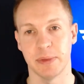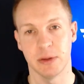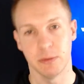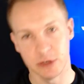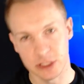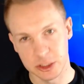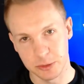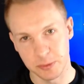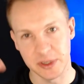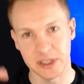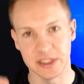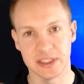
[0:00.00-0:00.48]

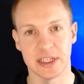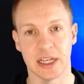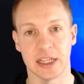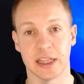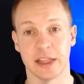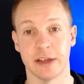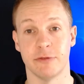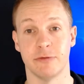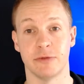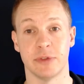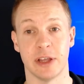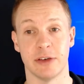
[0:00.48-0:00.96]
which means that
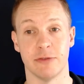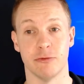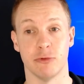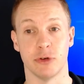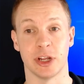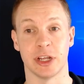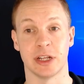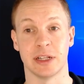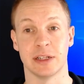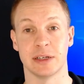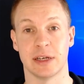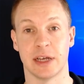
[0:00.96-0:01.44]
they're
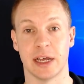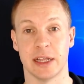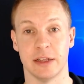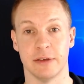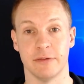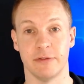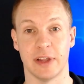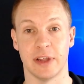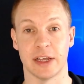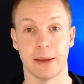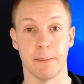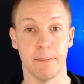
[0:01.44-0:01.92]
running kind of
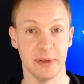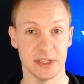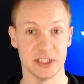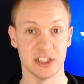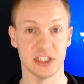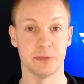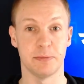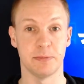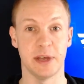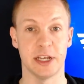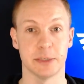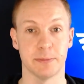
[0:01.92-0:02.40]
like a business
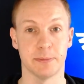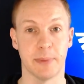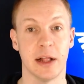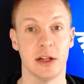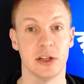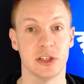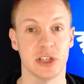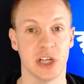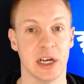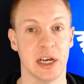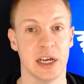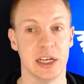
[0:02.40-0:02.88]
page
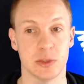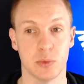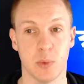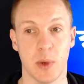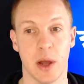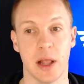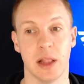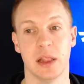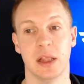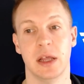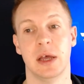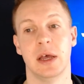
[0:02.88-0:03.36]
manager as
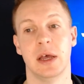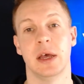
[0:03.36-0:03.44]
well.